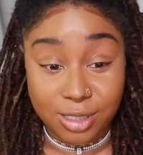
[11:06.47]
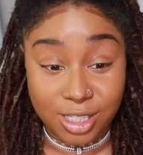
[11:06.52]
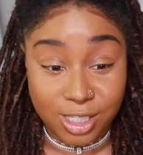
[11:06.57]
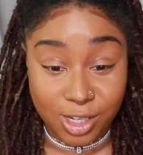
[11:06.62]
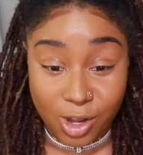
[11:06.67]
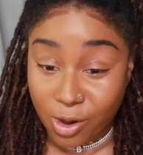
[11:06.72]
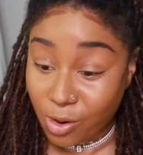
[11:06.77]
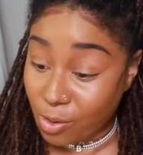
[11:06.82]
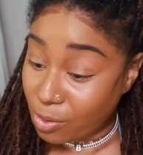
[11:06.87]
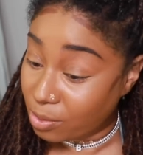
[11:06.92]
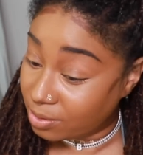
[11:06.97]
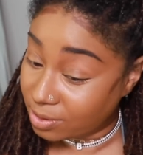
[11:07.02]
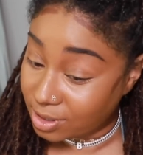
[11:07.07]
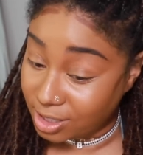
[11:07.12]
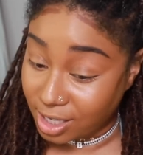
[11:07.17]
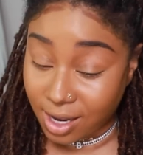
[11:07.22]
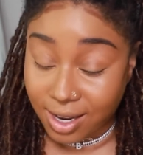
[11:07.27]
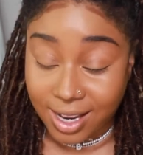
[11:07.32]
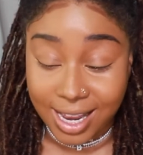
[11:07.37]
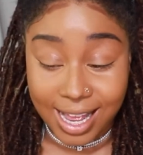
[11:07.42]
So
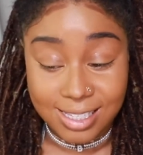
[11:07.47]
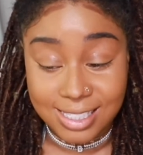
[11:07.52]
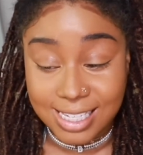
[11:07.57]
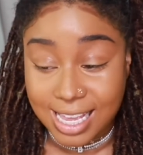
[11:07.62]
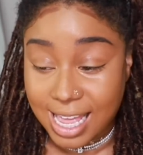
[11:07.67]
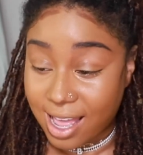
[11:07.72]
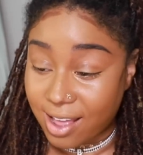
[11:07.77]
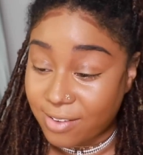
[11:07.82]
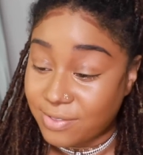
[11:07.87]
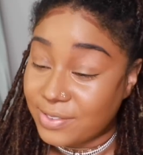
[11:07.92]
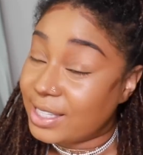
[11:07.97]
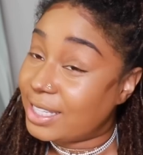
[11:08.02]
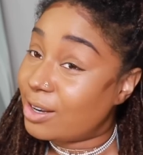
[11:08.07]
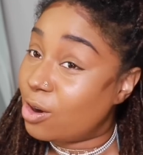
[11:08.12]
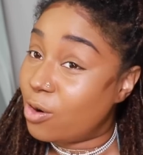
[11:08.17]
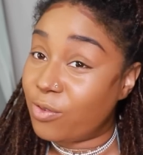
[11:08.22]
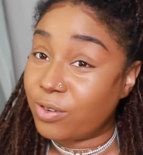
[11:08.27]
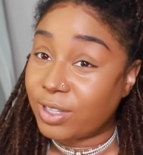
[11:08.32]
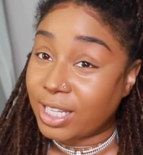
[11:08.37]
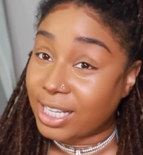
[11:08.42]
y'all gonna have to have
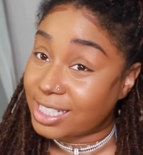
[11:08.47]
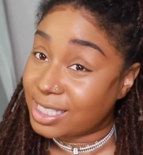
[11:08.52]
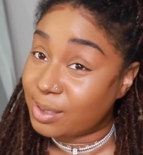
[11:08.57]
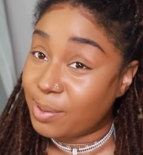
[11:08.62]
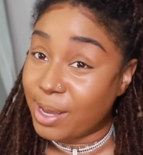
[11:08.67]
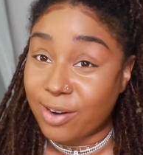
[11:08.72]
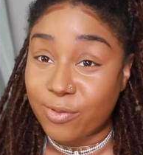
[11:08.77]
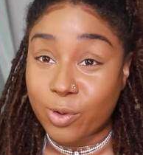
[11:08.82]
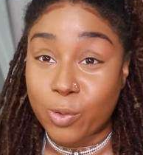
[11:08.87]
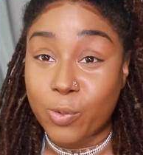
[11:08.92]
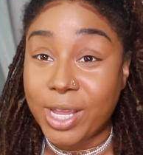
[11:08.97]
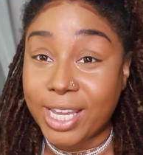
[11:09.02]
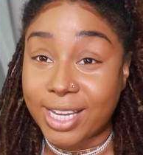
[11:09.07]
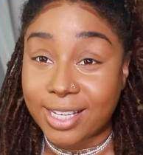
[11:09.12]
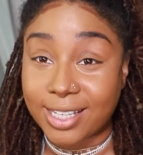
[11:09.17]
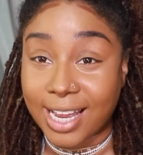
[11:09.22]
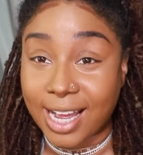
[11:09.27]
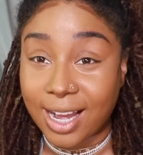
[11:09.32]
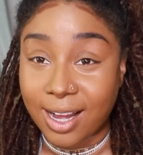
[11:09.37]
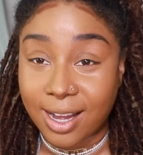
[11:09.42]
over like a span of a week
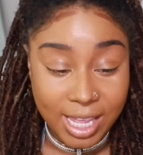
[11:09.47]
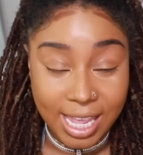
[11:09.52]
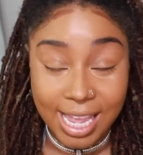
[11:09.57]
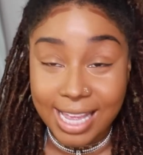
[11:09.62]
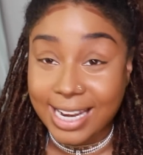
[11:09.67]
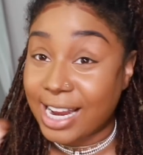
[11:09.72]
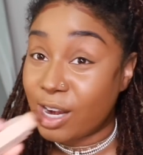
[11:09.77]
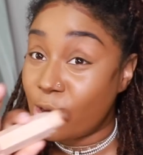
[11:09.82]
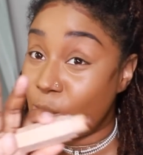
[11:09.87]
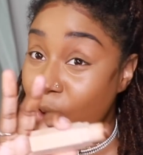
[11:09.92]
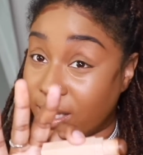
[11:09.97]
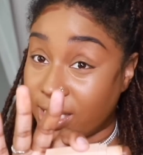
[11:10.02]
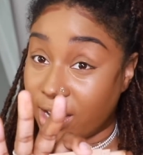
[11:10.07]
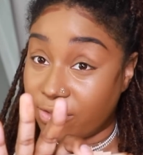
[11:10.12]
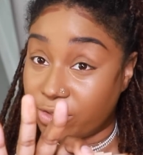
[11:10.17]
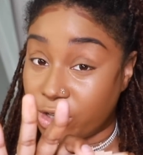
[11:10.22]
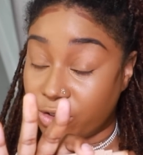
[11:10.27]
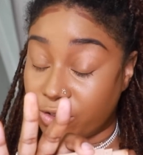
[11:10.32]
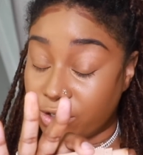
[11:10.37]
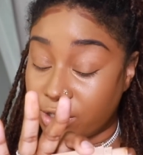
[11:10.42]
now. Okay, and I don't want
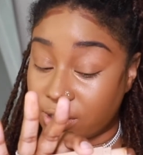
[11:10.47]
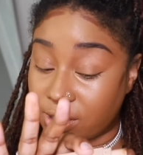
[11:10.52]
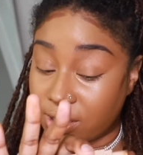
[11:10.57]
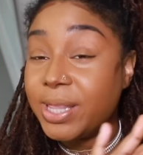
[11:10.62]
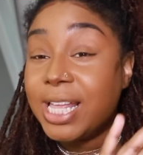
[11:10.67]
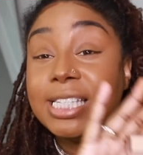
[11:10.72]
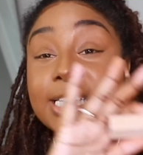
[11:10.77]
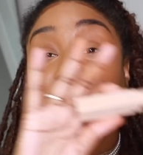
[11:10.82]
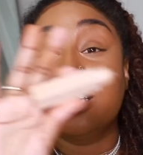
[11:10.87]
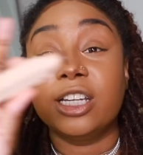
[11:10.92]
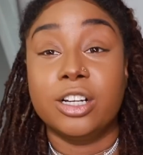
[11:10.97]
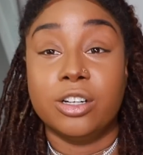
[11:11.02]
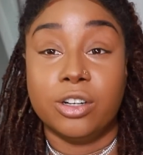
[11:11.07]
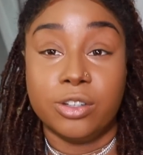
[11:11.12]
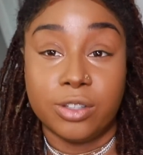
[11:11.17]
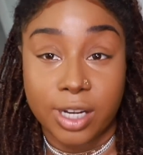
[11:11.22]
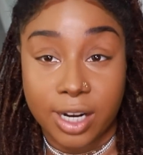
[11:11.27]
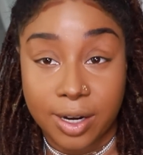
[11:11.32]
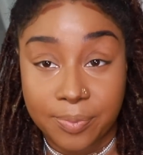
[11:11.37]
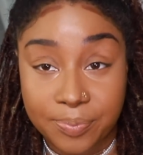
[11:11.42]
leftovers, but that's neither here nor
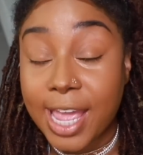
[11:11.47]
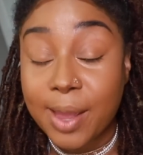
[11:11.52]
there.